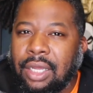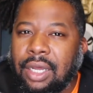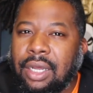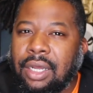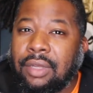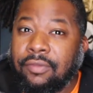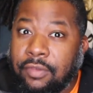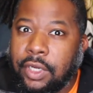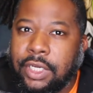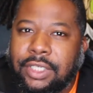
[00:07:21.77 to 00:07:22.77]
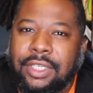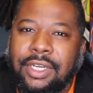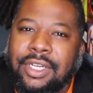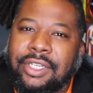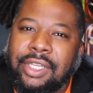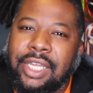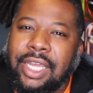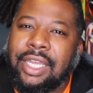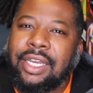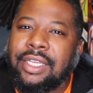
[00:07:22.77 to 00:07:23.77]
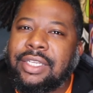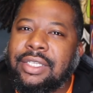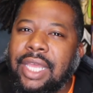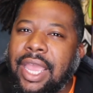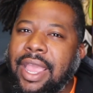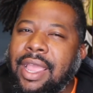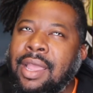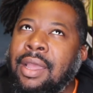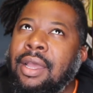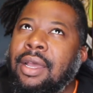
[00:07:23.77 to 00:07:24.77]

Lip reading: very seriously. It is a